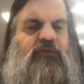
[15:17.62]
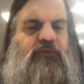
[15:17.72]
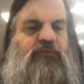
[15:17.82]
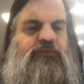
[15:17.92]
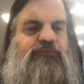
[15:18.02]

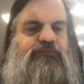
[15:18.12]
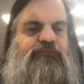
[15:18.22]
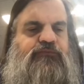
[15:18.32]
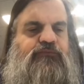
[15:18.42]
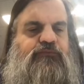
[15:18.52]

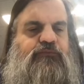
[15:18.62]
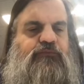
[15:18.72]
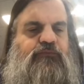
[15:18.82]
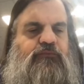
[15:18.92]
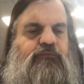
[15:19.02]

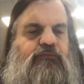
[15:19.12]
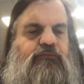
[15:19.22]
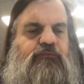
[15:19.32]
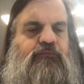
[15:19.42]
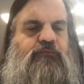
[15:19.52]

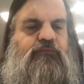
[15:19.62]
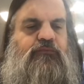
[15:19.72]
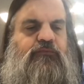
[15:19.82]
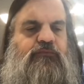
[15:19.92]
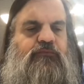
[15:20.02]

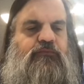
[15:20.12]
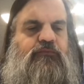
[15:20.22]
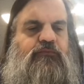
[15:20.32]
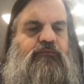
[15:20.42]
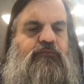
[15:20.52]

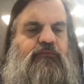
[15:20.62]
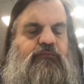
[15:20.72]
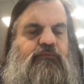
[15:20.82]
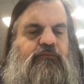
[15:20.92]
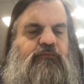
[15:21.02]

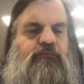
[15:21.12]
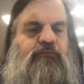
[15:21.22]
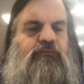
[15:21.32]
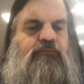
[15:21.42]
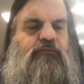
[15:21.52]

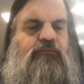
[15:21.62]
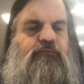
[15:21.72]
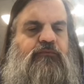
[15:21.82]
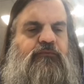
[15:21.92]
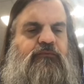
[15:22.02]

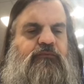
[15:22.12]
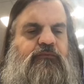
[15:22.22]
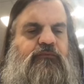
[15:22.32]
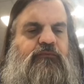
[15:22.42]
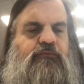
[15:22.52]

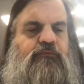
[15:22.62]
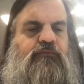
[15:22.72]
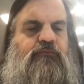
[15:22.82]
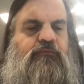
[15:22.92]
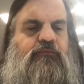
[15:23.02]

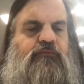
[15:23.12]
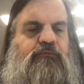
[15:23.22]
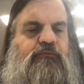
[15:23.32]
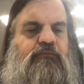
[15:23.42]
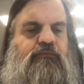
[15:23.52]

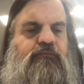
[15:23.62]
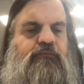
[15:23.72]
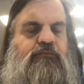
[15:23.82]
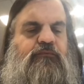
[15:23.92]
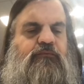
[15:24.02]

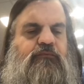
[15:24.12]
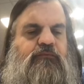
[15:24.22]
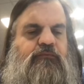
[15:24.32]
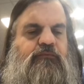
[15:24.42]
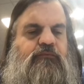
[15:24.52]

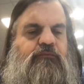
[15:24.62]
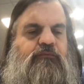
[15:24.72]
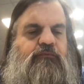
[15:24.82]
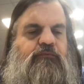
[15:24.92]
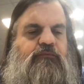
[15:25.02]

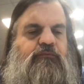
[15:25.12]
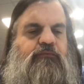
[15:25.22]
[no speech]